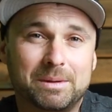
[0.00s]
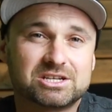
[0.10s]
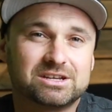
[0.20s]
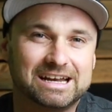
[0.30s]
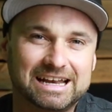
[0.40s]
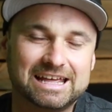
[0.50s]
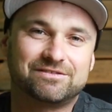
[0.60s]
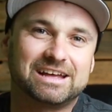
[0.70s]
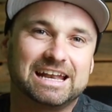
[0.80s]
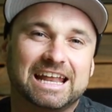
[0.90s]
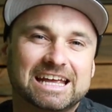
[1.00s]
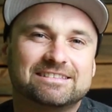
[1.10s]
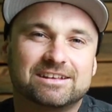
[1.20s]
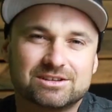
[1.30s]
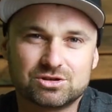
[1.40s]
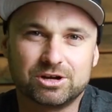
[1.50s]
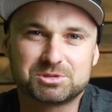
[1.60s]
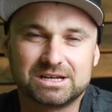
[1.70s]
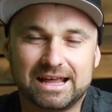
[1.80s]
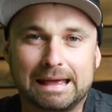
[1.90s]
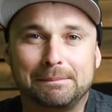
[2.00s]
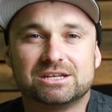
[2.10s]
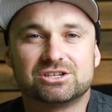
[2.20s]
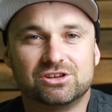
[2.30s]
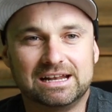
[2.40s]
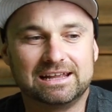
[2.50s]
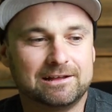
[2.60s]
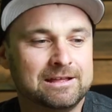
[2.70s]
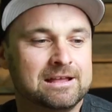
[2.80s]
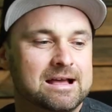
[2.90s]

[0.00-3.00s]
I'm actually going to leave a link in the description like I mentioned earlier.